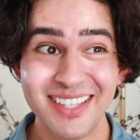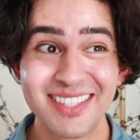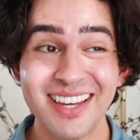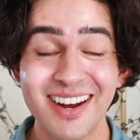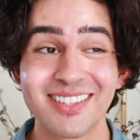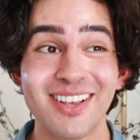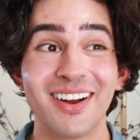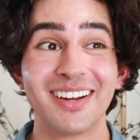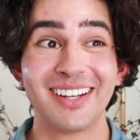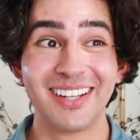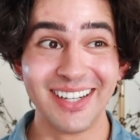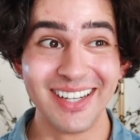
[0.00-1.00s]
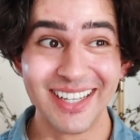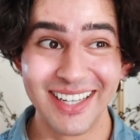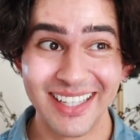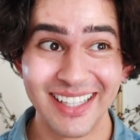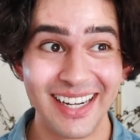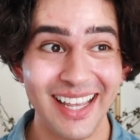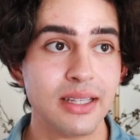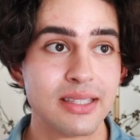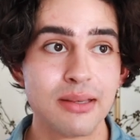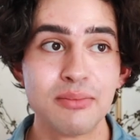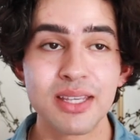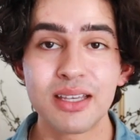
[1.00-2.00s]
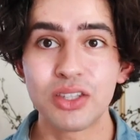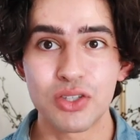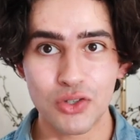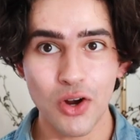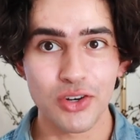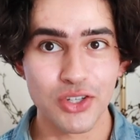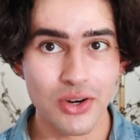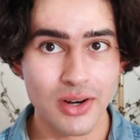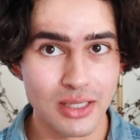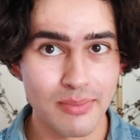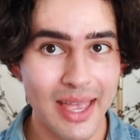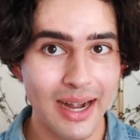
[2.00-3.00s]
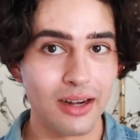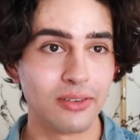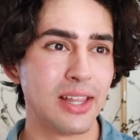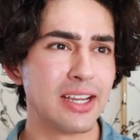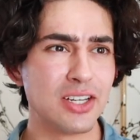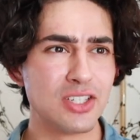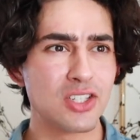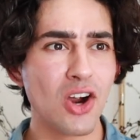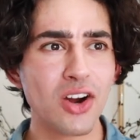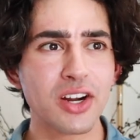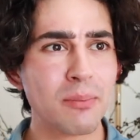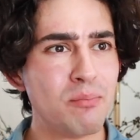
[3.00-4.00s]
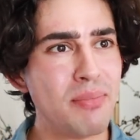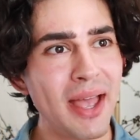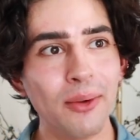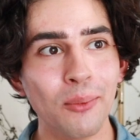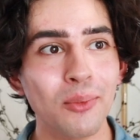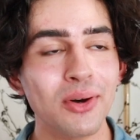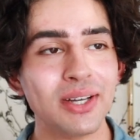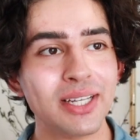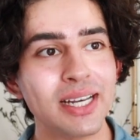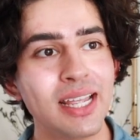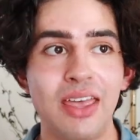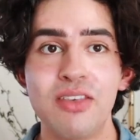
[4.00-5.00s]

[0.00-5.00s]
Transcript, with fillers: these chairs are good. It seems like the structure is made out of like a dark bent wood,